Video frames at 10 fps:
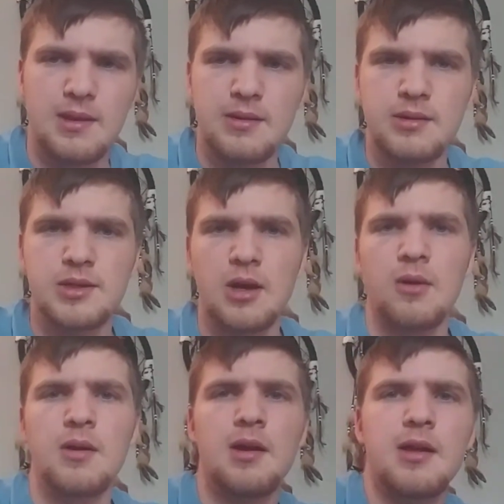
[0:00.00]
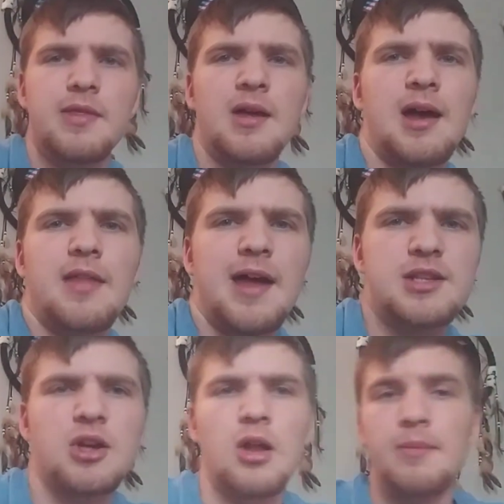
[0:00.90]
So,
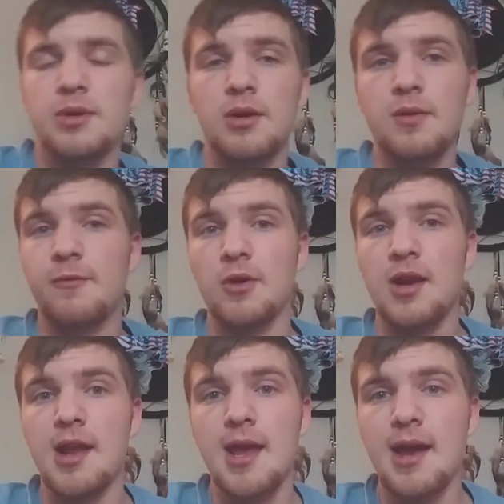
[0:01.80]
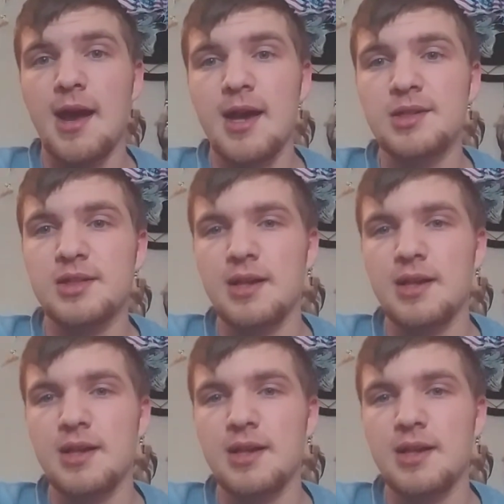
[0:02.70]
that's all I'm doing for today, guys.